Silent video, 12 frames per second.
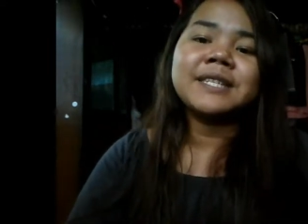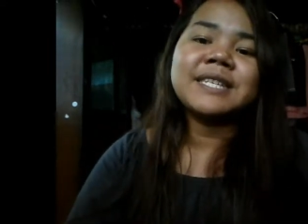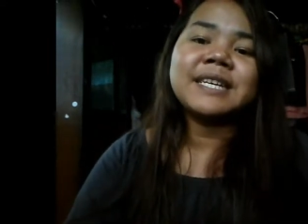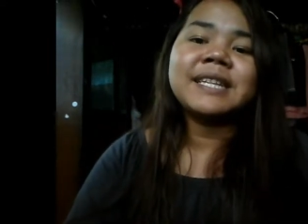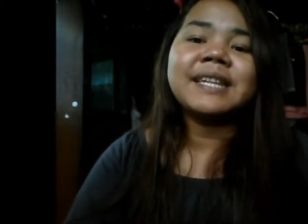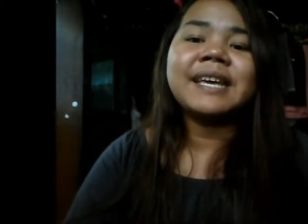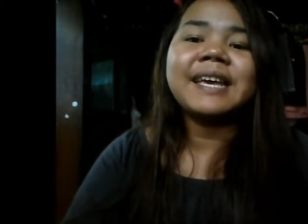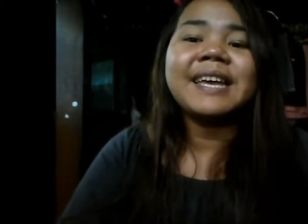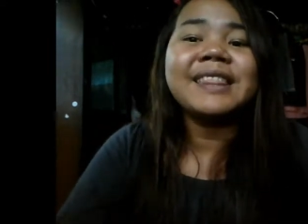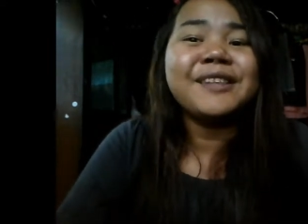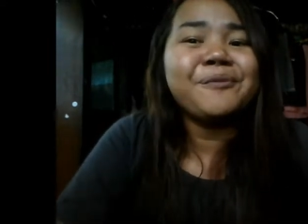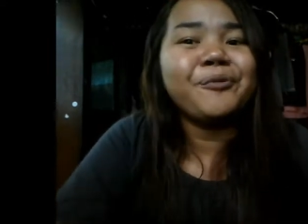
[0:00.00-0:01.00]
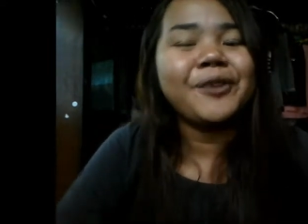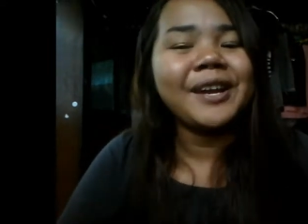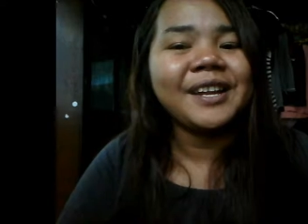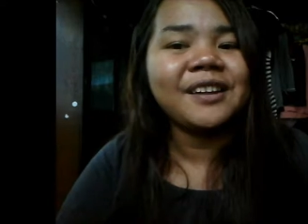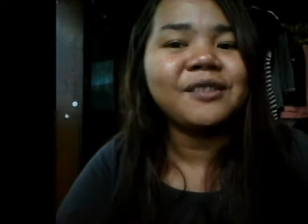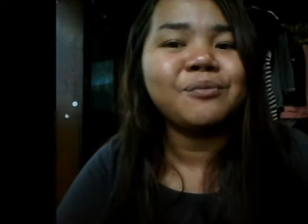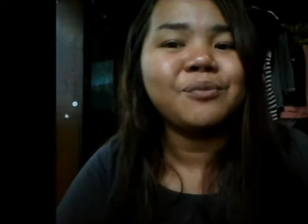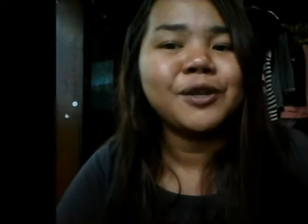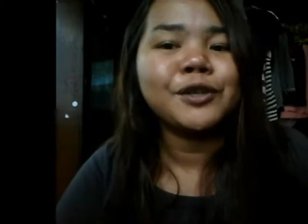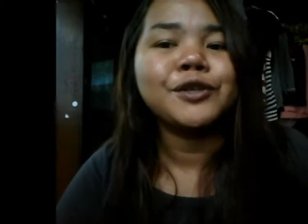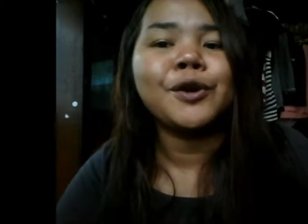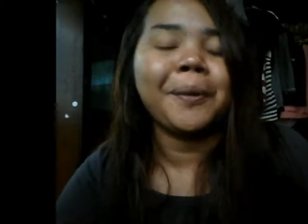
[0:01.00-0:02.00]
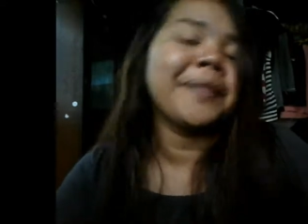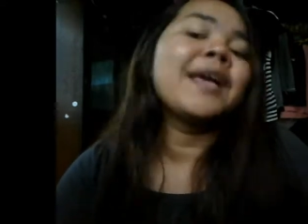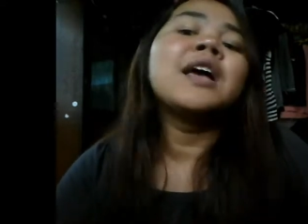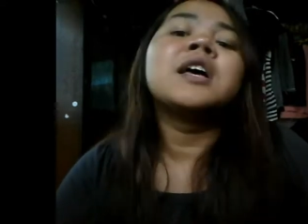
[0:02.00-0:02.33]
routine in upgraded version.